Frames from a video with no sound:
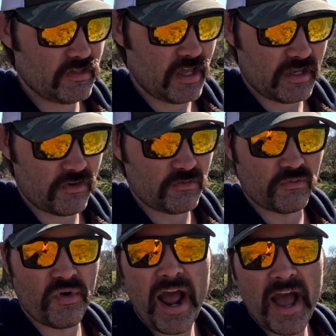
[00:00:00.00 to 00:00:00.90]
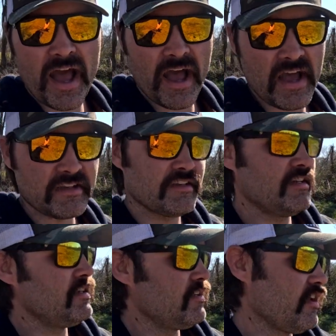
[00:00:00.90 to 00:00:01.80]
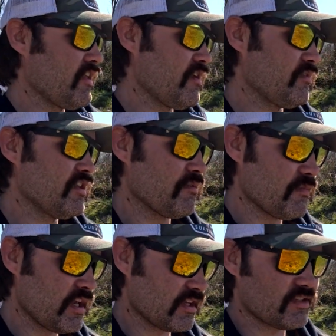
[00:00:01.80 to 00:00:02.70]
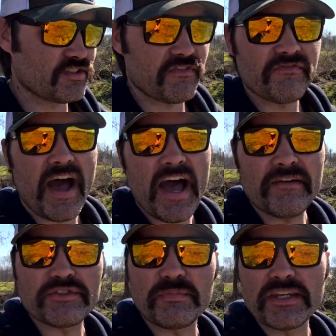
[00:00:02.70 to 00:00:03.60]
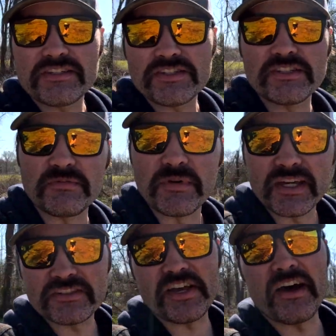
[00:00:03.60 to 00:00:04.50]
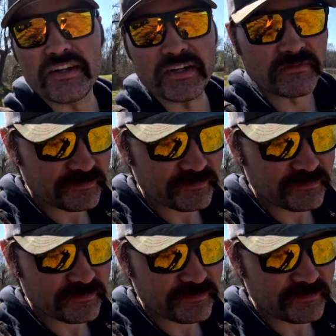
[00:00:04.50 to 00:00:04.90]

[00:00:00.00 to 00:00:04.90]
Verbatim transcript: I can't, rye, all that in the mix. It's a five species mix out here.